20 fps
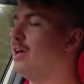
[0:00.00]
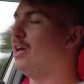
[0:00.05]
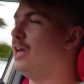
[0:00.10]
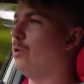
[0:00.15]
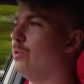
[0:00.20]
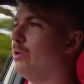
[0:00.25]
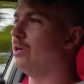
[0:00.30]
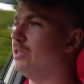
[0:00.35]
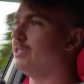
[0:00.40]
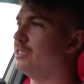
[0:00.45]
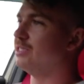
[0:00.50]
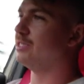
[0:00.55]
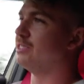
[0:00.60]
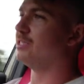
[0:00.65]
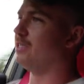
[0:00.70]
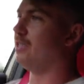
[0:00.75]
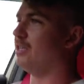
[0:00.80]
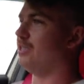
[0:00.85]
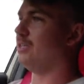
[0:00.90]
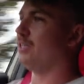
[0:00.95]
it
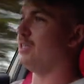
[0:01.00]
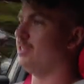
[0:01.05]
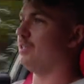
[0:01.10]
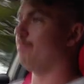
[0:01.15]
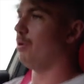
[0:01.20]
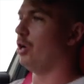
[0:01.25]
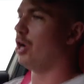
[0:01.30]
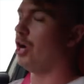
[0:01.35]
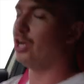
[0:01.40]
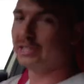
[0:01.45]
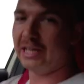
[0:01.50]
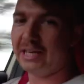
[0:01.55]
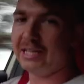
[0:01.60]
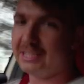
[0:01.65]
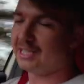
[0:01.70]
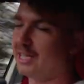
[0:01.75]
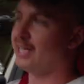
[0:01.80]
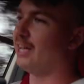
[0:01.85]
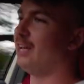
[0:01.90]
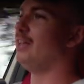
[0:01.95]
was per
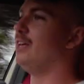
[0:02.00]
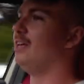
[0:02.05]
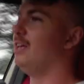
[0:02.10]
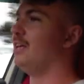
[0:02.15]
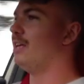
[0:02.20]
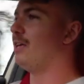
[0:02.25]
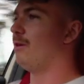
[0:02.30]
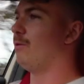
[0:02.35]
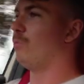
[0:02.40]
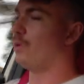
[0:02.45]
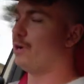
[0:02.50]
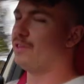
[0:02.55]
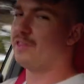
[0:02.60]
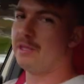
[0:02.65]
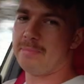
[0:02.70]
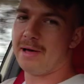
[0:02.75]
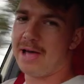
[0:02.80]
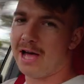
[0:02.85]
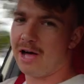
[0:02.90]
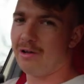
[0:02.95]
litre one of
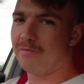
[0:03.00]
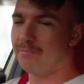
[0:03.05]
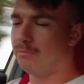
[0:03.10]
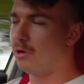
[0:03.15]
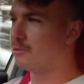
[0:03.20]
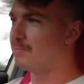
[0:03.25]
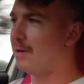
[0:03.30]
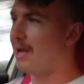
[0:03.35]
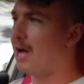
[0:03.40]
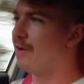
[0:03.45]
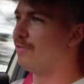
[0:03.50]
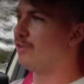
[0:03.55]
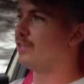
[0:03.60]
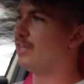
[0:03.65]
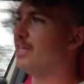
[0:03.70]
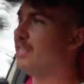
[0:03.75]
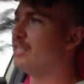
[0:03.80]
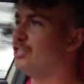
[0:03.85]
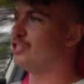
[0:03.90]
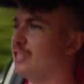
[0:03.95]
the most powerful
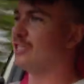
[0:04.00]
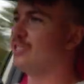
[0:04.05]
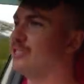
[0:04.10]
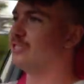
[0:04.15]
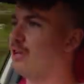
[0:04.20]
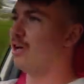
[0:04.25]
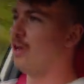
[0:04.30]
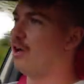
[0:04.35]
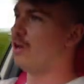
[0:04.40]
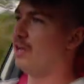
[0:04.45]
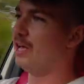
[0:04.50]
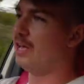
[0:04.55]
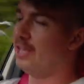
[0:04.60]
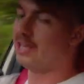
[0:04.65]
engines uh,